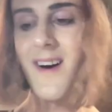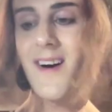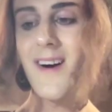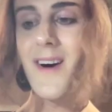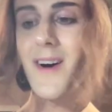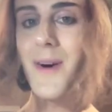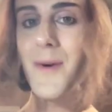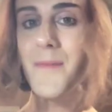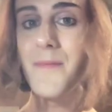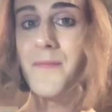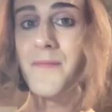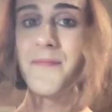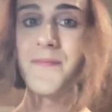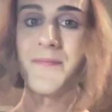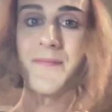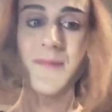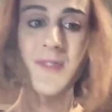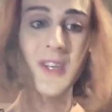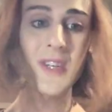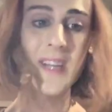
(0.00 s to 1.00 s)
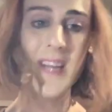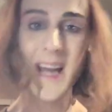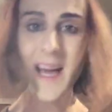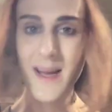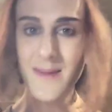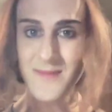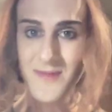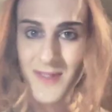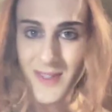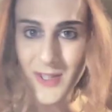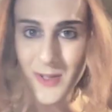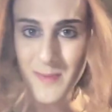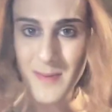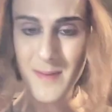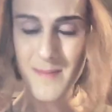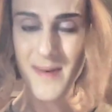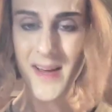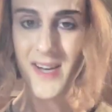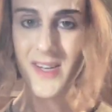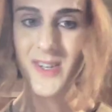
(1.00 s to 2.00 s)
Could I aim for a little
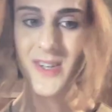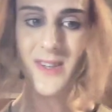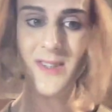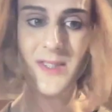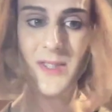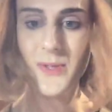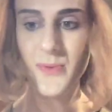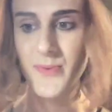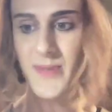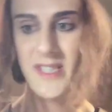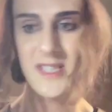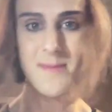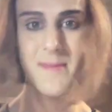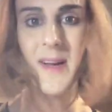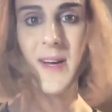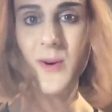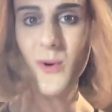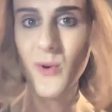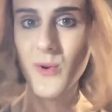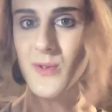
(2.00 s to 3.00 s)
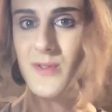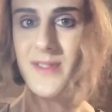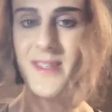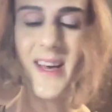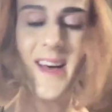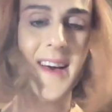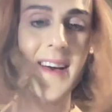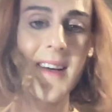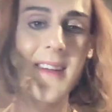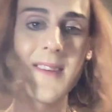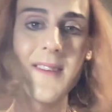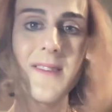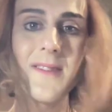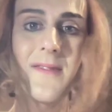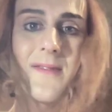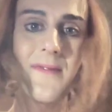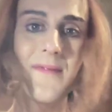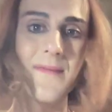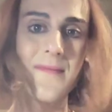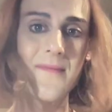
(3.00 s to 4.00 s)
bit better to reach my goals and
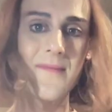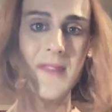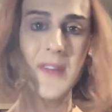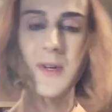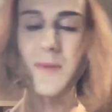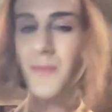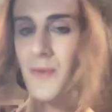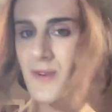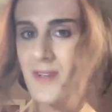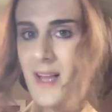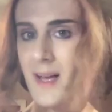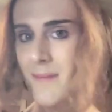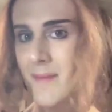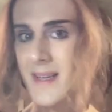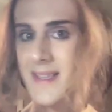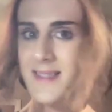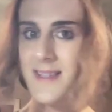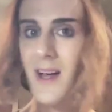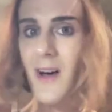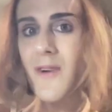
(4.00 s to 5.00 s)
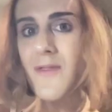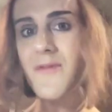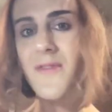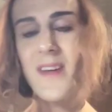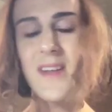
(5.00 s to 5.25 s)
feel more like myself?